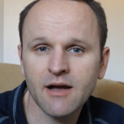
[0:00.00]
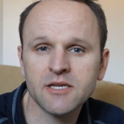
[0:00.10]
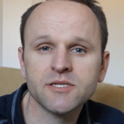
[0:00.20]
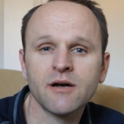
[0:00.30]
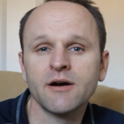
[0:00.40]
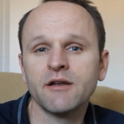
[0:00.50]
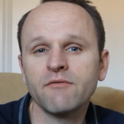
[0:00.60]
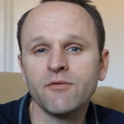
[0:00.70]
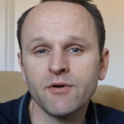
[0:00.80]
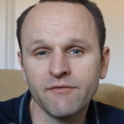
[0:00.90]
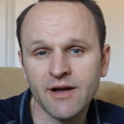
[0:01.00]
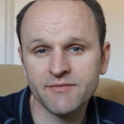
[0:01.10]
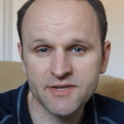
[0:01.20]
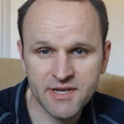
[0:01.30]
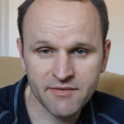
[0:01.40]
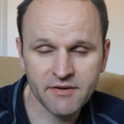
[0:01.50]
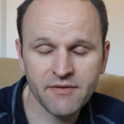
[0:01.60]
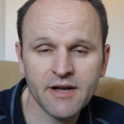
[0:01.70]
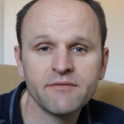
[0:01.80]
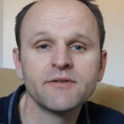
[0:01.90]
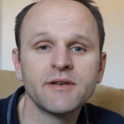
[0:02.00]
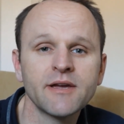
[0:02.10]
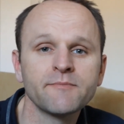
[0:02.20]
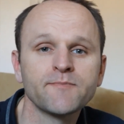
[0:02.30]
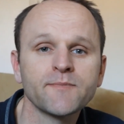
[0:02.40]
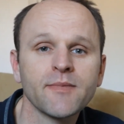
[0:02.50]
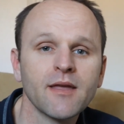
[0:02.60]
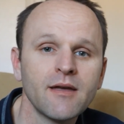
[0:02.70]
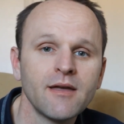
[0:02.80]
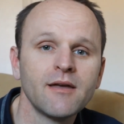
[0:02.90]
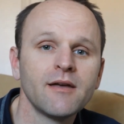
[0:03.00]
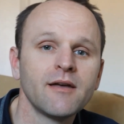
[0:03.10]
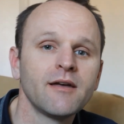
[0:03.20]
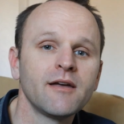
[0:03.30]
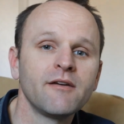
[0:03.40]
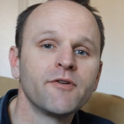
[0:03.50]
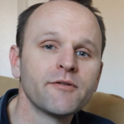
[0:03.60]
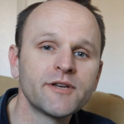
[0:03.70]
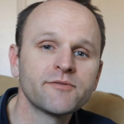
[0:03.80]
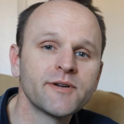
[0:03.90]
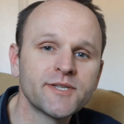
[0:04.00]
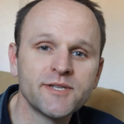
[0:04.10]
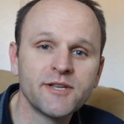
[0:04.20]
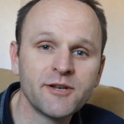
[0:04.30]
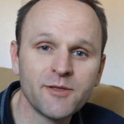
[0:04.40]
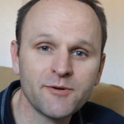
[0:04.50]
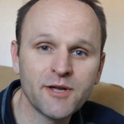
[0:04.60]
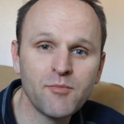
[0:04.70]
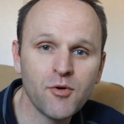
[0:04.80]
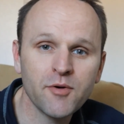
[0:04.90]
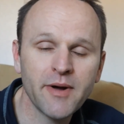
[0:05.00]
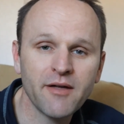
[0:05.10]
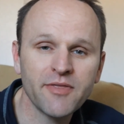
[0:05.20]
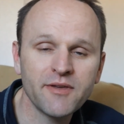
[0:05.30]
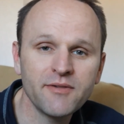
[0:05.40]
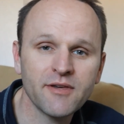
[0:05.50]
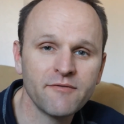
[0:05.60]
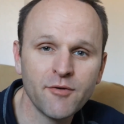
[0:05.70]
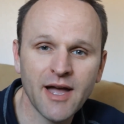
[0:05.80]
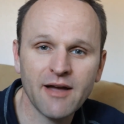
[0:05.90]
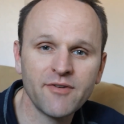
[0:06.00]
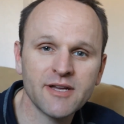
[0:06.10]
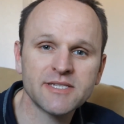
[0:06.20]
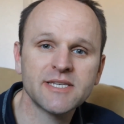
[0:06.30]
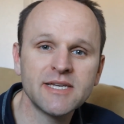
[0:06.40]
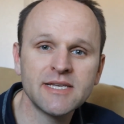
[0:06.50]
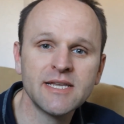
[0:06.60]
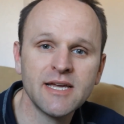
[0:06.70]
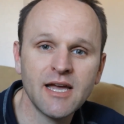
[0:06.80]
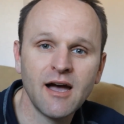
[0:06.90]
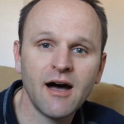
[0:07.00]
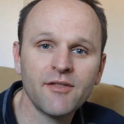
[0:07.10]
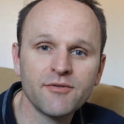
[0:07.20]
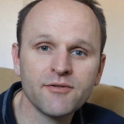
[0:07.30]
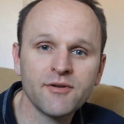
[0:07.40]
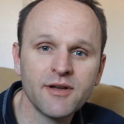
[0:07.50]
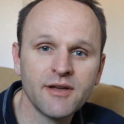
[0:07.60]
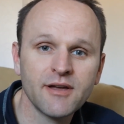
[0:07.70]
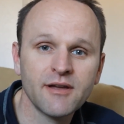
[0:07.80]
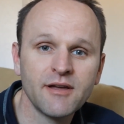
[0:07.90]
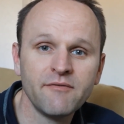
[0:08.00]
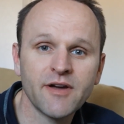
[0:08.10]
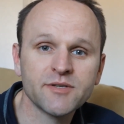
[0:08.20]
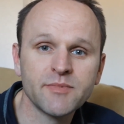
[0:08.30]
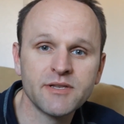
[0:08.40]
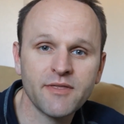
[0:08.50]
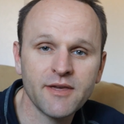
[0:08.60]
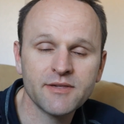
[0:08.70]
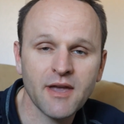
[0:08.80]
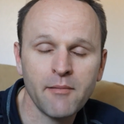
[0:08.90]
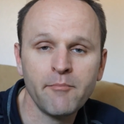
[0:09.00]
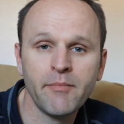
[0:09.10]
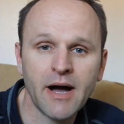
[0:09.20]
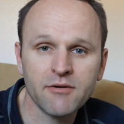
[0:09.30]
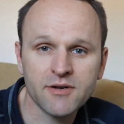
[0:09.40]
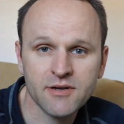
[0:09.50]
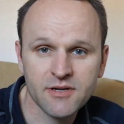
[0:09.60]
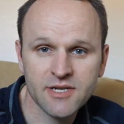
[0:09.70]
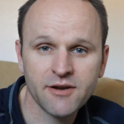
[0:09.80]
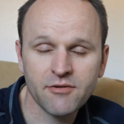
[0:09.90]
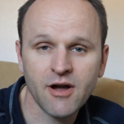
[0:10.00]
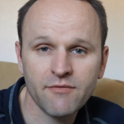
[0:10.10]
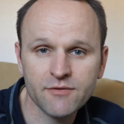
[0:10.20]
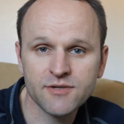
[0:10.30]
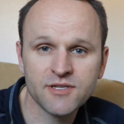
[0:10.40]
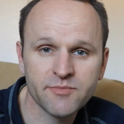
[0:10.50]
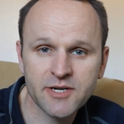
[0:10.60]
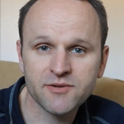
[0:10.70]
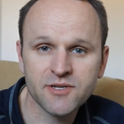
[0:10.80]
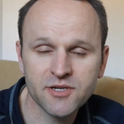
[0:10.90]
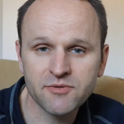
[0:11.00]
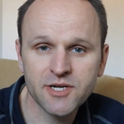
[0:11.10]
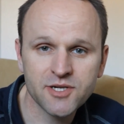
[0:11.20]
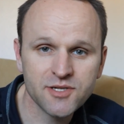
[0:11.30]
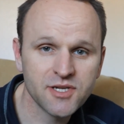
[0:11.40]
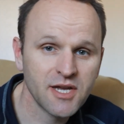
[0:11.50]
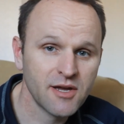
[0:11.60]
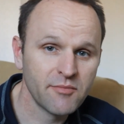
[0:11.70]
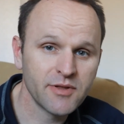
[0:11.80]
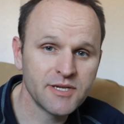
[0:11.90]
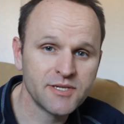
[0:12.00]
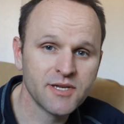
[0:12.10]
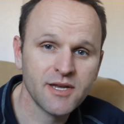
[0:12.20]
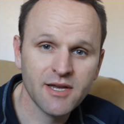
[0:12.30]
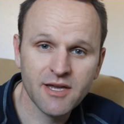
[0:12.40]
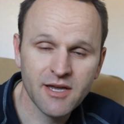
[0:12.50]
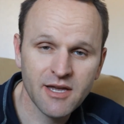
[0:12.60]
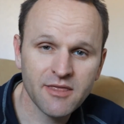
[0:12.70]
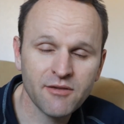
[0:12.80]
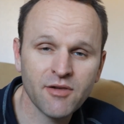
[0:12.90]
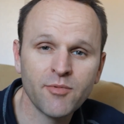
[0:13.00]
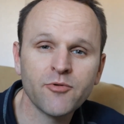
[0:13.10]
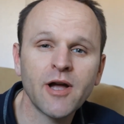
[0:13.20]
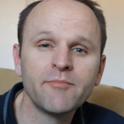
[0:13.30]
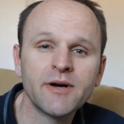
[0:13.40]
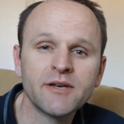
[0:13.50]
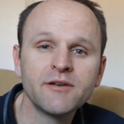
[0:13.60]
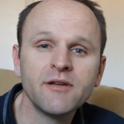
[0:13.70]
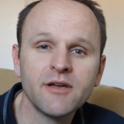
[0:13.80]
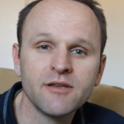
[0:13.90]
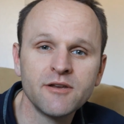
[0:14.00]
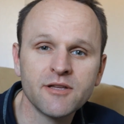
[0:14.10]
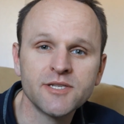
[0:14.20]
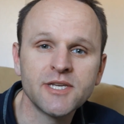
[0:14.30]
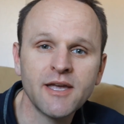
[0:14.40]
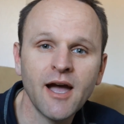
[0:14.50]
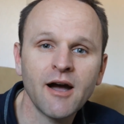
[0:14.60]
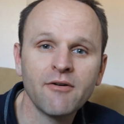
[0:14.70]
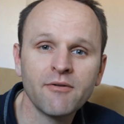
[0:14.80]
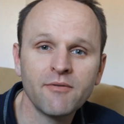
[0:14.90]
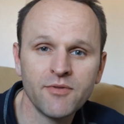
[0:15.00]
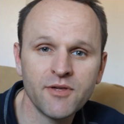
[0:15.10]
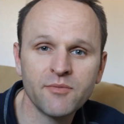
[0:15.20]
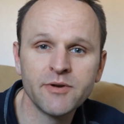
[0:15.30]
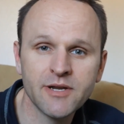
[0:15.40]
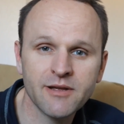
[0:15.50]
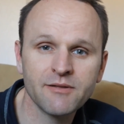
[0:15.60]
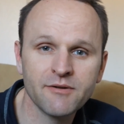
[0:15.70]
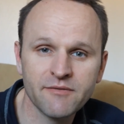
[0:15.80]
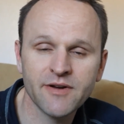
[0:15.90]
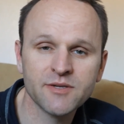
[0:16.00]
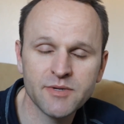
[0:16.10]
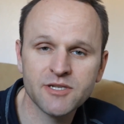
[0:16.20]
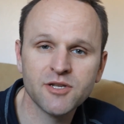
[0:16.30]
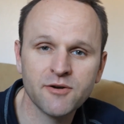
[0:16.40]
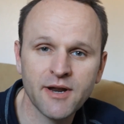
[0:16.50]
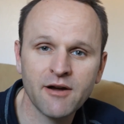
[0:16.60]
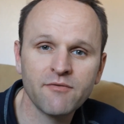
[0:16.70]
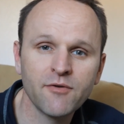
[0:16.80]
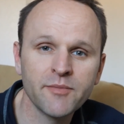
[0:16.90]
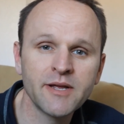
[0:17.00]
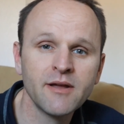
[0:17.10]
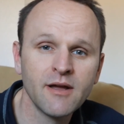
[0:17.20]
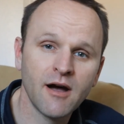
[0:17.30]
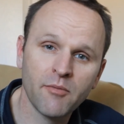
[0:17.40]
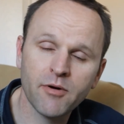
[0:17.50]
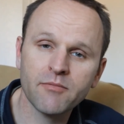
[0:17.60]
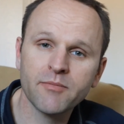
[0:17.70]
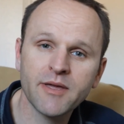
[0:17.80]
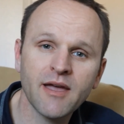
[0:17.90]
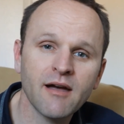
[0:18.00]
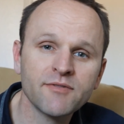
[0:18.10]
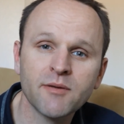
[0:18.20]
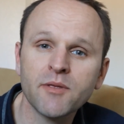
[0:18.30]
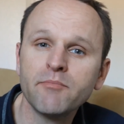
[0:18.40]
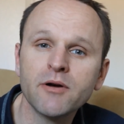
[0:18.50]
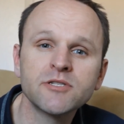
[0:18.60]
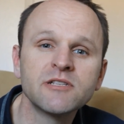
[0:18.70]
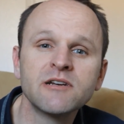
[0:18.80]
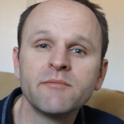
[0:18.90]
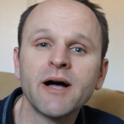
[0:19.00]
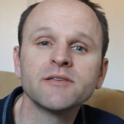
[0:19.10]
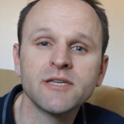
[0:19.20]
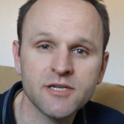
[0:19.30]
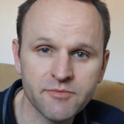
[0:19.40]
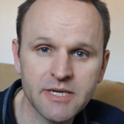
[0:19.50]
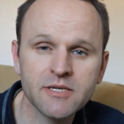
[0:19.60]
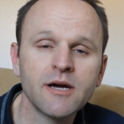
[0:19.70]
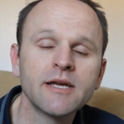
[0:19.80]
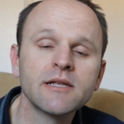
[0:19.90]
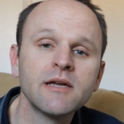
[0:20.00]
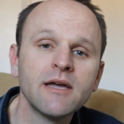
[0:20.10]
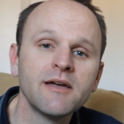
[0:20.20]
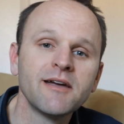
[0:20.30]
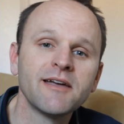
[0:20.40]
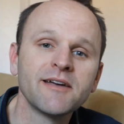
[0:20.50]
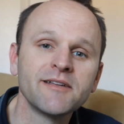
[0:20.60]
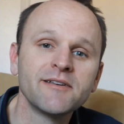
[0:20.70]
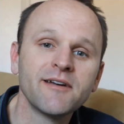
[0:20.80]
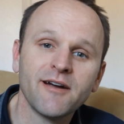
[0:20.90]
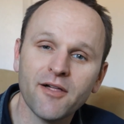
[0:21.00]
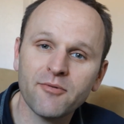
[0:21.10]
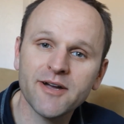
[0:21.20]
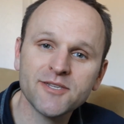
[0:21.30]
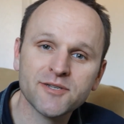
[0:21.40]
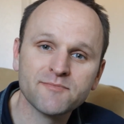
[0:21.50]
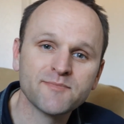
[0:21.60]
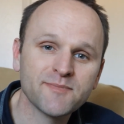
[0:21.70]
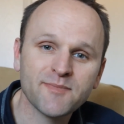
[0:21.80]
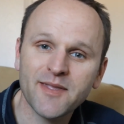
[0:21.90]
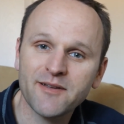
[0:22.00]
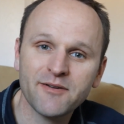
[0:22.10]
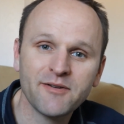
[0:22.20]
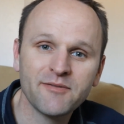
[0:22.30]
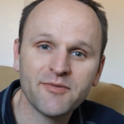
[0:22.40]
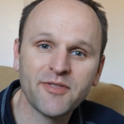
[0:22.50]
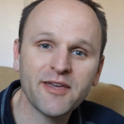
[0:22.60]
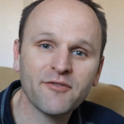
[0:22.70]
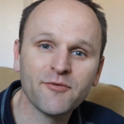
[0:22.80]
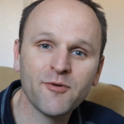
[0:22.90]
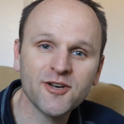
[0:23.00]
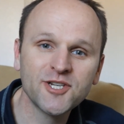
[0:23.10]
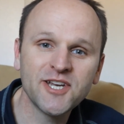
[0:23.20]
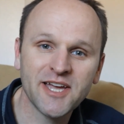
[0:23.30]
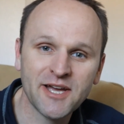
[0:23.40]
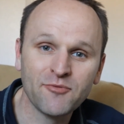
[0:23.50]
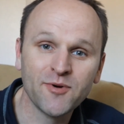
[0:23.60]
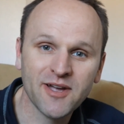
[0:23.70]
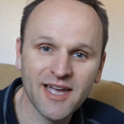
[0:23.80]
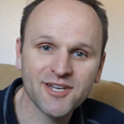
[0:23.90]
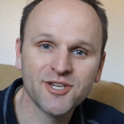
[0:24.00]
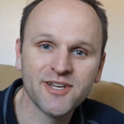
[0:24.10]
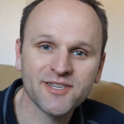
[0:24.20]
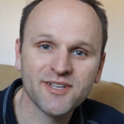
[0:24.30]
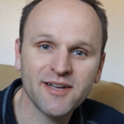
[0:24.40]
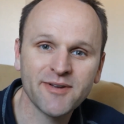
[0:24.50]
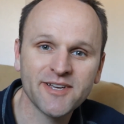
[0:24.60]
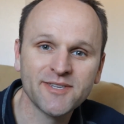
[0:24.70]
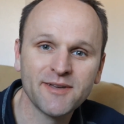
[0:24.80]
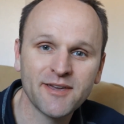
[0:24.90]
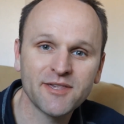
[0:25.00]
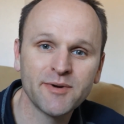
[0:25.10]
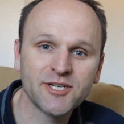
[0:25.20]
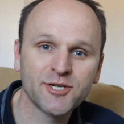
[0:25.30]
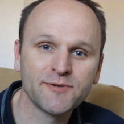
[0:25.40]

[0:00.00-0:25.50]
I saw it at $45.75 today. If you're interested in learning more about these, if you have not seen other investment things about tender offers and special situations, please hit the subscribe button and you can see how these particular investments turn out for me. I'll probably have something posted in about 6 weeks on it. And otherwise, thanks for watching, and we'll catch you next time, guys. Thanks a bunch.